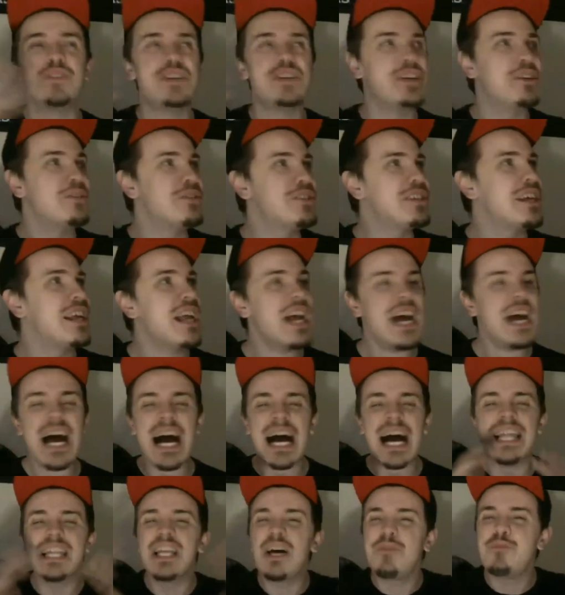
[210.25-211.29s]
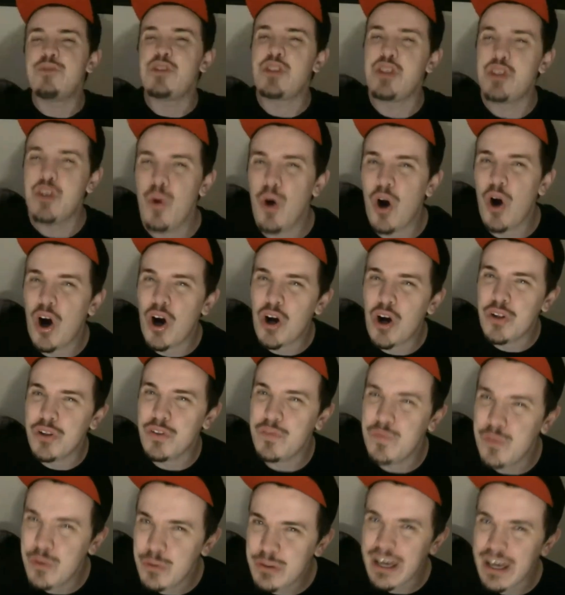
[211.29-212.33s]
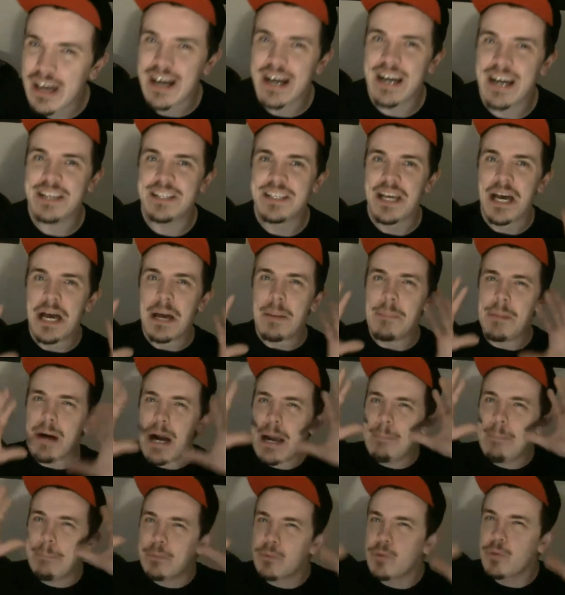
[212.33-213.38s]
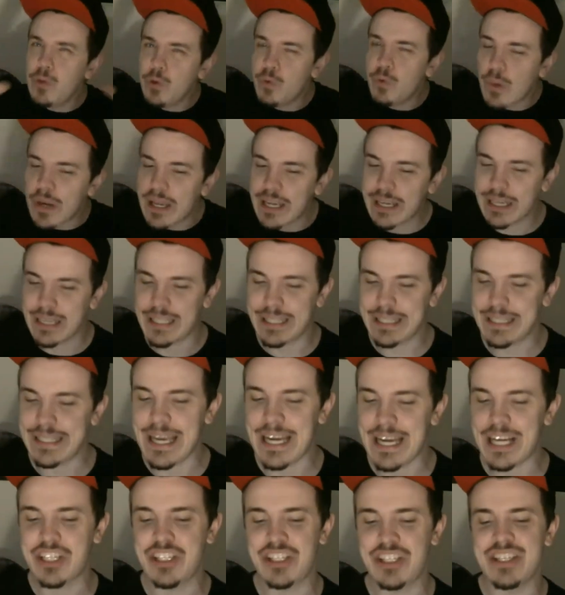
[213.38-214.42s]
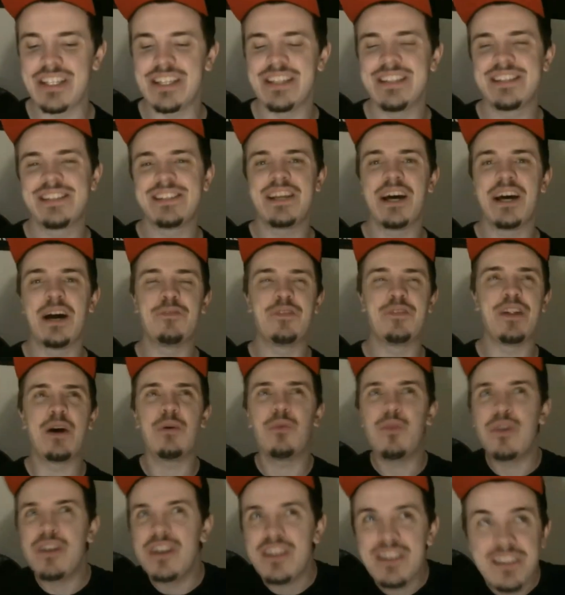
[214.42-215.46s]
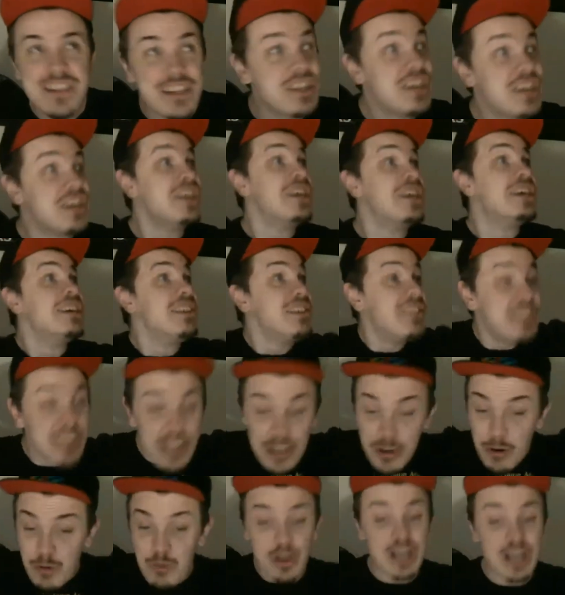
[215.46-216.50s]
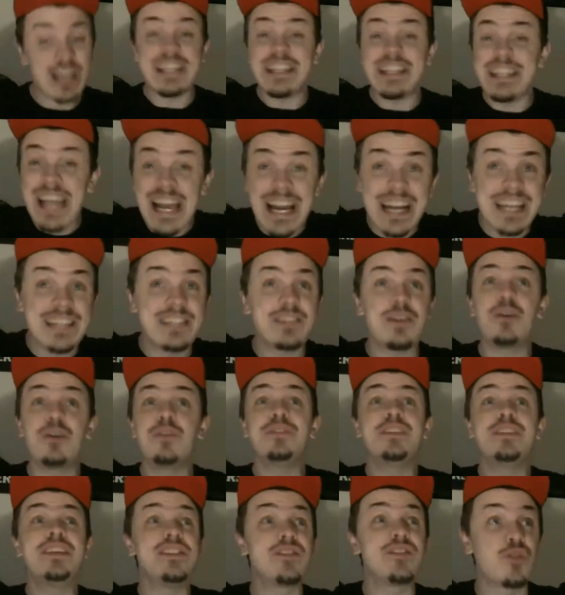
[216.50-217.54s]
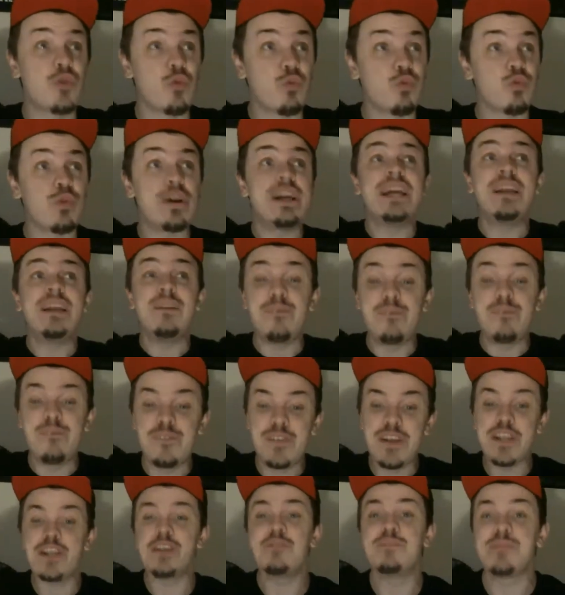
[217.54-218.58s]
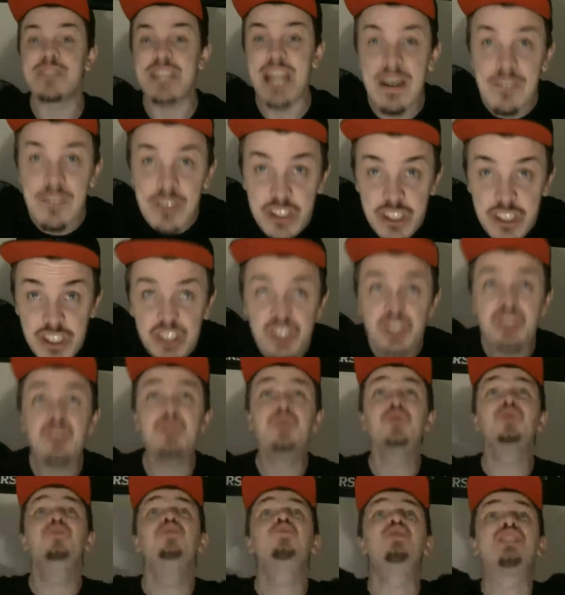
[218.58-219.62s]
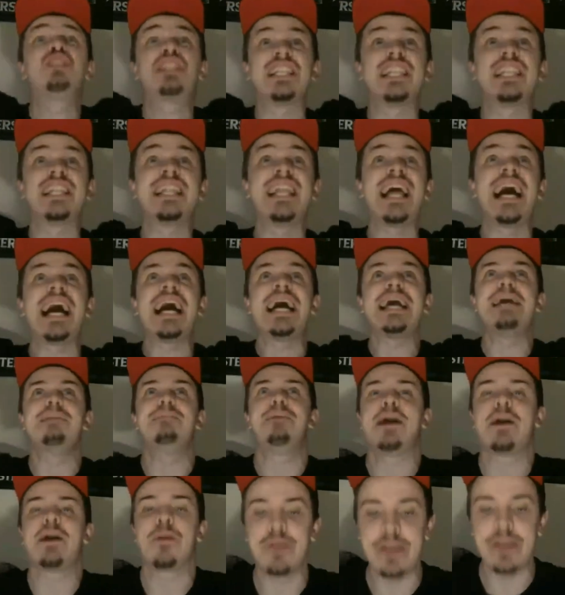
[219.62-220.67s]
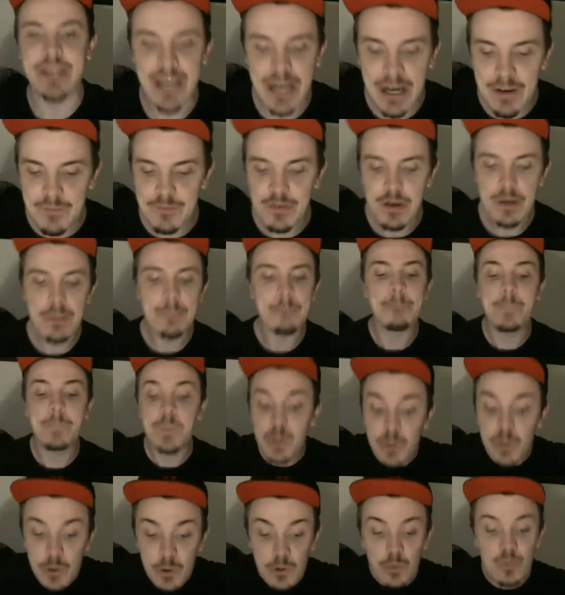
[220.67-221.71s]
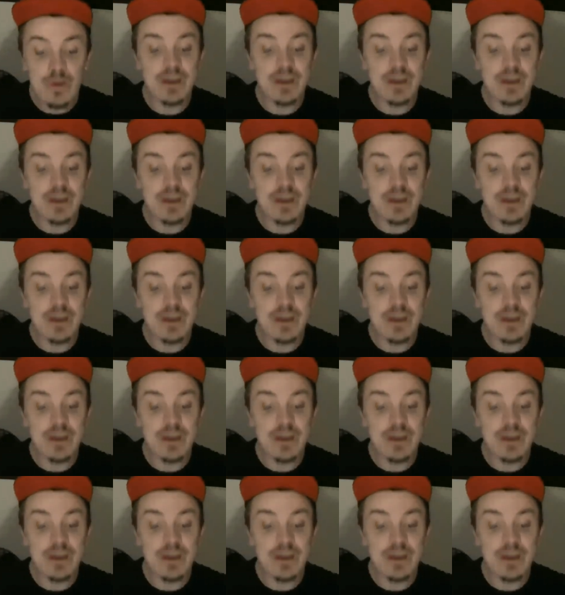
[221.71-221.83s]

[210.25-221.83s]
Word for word: videos I, I love to show all of you guys my blu-ray collection and stuff and i wanted to you know, collect all these great films and have a huge library of Blu